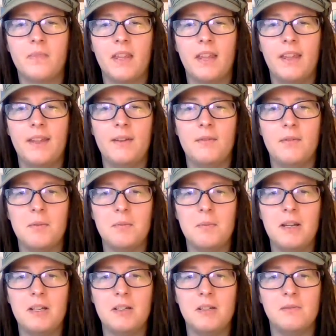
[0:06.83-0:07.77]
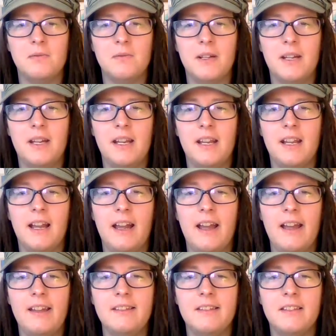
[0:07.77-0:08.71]
information for you
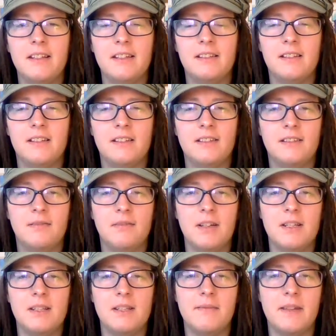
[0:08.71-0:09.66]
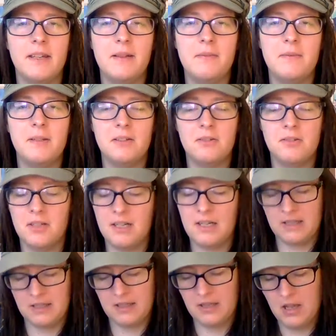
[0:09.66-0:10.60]
guys with some tips and
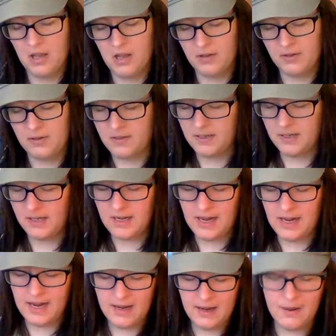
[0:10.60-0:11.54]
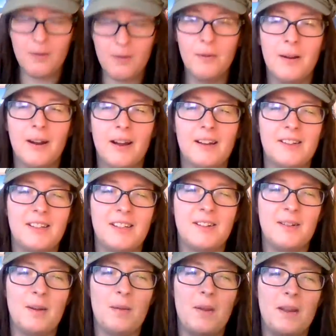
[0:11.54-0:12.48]
tricks. So today we're actually
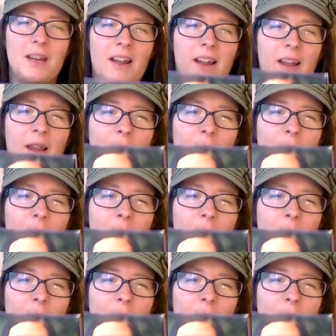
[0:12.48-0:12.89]
going to be talking